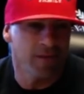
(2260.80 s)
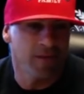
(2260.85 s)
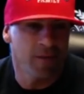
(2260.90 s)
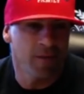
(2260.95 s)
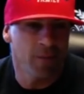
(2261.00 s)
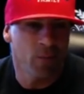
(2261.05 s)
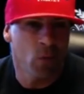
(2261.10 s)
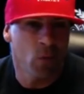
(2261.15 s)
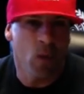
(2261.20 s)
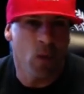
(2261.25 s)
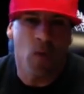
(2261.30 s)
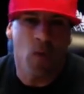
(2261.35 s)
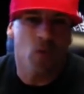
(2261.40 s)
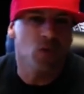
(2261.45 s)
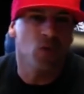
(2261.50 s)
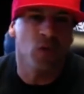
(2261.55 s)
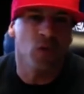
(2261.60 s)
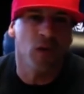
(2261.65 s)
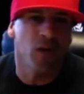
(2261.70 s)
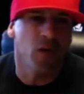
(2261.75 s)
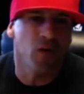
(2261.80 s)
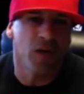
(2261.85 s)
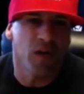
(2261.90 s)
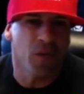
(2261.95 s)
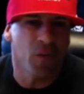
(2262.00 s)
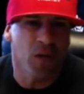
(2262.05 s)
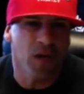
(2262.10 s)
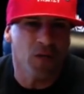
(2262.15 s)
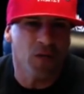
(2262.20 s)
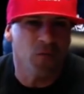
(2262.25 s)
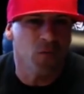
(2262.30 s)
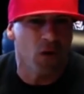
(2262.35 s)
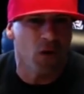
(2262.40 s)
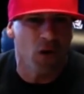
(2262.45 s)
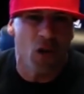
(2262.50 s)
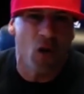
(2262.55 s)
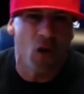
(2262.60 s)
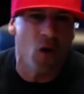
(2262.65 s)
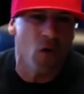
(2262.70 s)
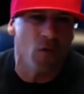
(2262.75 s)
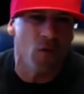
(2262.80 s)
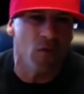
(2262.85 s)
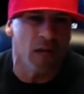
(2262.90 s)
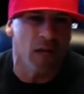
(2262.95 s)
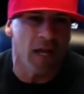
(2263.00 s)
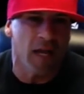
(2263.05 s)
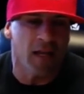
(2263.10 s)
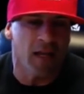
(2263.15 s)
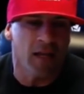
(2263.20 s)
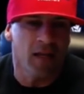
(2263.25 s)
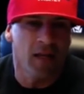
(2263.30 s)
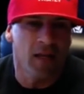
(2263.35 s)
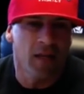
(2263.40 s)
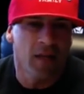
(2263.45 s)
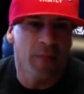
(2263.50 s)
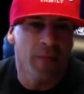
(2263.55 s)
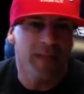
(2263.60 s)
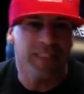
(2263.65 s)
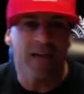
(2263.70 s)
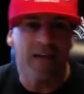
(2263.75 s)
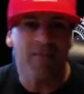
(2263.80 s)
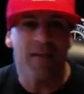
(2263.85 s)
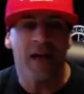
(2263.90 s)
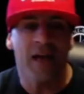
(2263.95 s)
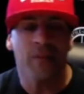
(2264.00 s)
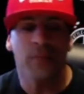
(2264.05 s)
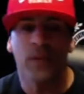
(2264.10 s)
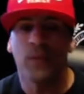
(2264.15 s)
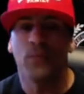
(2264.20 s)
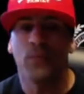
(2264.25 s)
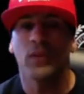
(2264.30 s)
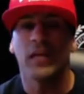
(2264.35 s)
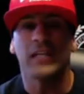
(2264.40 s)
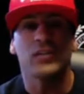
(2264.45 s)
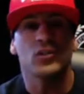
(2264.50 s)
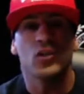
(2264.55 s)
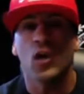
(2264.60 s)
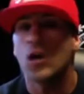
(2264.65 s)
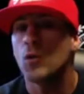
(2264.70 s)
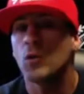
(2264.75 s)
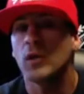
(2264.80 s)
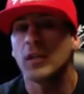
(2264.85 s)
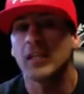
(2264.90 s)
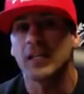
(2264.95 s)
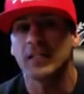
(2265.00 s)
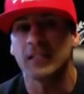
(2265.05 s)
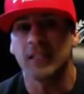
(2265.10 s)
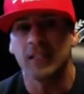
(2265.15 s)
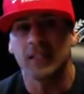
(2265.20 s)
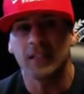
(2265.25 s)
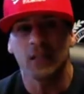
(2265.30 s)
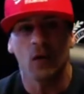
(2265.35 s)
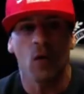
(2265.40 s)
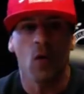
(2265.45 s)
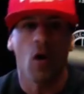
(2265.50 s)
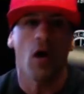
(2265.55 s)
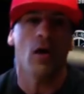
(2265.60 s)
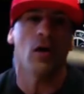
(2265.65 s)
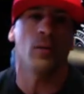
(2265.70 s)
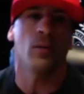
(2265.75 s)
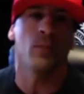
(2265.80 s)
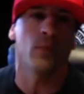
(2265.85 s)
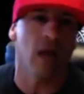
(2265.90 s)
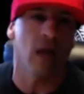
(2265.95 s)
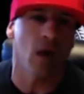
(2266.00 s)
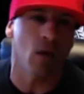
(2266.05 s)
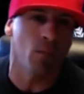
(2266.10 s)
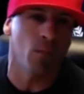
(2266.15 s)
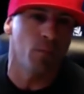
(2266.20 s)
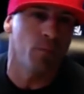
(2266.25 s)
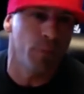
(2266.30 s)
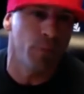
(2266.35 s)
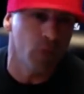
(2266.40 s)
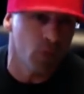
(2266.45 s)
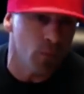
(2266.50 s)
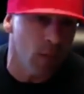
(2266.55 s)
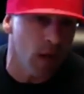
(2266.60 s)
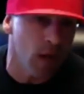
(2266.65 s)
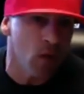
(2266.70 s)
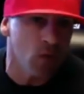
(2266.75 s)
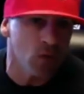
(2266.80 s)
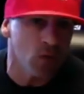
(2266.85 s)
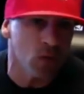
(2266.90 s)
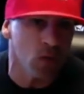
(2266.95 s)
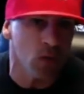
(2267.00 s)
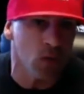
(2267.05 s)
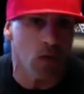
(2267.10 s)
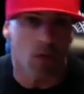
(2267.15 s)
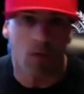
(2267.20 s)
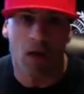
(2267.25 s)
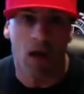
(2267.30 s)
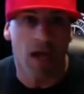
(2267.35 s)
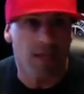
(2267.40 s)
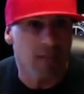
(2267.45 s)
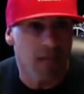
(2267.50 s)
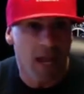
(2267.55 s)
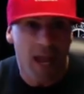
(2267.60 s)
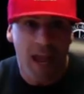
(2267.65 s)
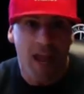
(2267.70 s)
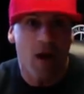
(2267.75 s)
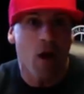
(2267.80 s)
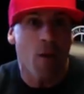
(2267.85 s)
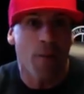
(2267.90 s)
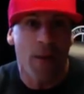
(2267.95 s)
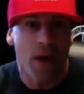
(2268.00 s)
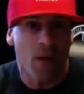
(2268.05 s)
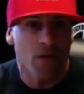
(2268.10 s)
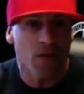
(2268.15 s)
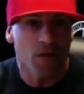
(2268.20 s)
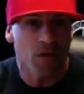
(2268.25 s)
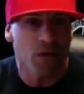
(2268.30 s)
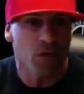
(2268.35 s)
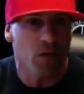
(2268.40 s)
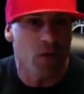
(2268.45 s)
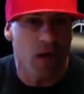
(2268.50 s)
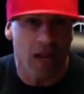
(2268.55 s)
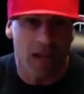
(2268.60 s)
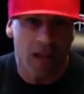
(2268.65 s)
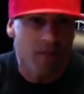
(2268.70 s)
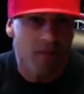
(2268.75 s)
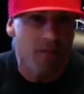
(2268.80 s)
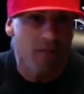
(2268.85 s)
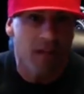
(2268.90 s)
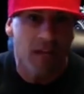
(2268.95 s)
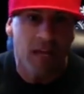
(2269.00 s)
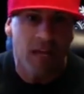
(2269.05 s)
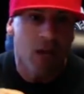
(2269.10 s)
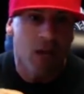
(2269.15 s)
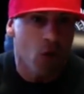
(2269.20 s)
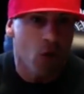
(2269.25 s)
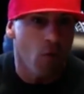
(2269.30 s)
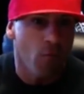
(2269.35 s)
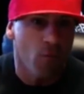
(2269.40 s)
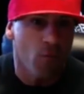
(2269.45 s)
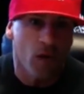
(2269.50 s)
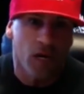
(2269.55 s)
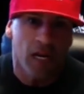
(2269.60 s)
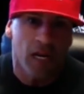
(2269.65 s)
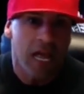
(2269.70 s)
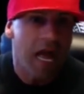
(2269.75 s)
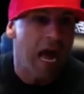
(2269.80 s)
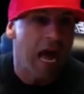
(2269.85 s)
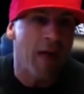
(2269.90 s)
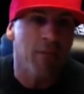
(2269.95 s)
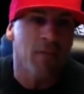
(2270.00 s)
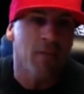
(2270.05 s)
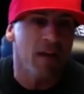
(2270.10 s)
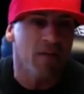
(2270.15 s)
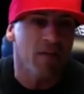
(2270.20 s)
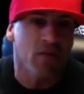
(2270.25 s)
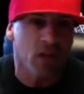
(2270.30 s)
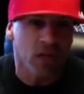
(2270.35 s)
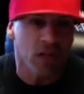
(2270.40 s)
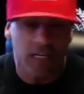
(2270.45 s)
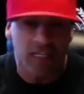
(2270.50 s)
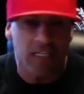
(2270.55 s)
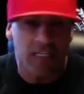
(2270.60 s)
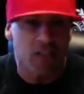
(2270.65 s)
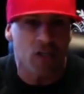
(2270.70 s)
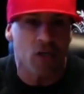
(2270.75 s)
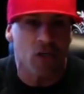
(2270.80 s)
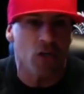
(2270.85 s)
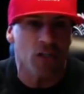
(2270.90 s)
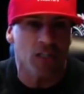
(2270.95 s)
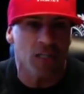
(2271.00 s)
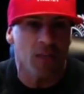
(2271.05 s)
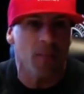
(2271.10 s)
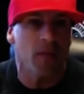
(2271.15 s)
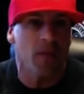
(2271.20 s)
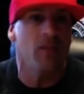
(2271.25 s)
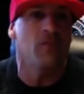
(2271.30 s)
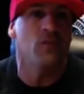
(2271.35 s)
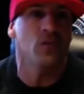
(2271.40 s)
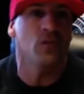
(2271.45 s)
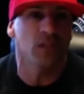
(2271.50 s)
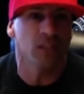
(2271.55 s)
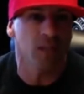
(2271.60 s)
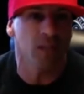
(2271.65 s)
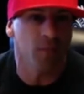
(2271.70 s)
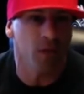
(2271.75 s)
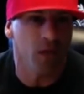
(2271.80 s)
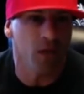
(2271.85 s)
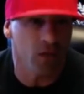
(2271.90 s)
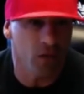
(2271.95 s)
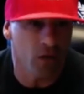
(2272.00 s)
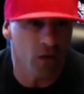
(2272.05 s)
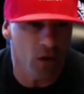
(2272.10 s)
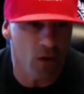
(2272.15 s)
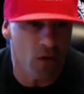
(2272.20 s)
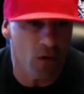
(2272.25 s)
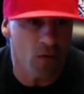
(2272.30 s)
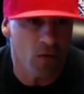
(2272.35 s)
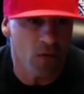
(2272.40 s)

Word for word: Why would you want to go anywhere else for a low overhead? Because I've had people that start with us and they say, Oh, I'm going to now build my own studio. I say, Hey, all power to you. I love it. Go for it. I'm never going to discourage somebody of doing something on their own.